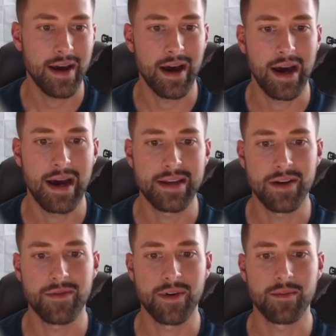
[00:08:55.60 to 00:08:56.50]
I
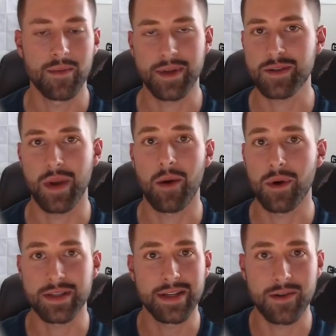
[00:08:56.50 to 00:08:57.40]
know from, at least when I
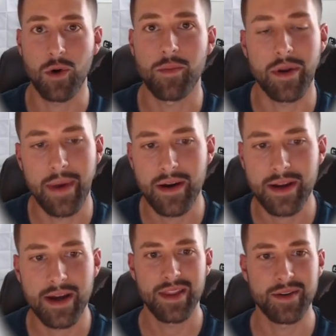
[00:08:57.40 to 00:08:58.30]
worked in corporate
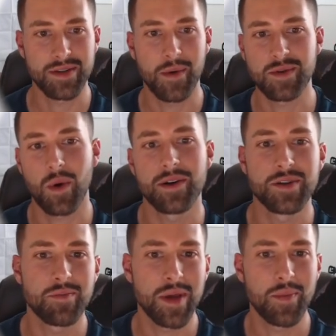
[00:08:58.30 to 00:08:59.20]
America, there was always 1 or
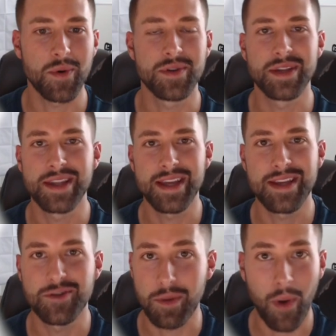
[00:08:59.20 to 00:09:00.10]
2 people who did the
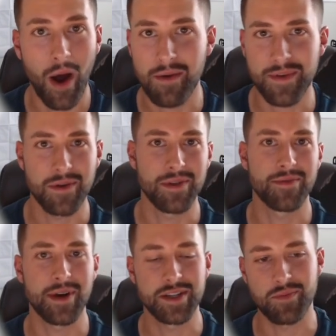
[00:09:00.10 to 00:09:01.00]
drip coffee or the
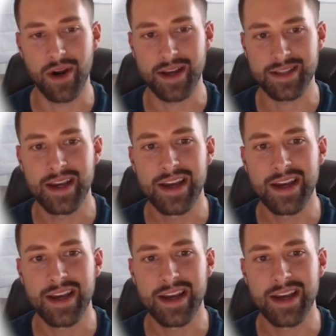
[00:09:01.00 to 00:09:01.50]
French press.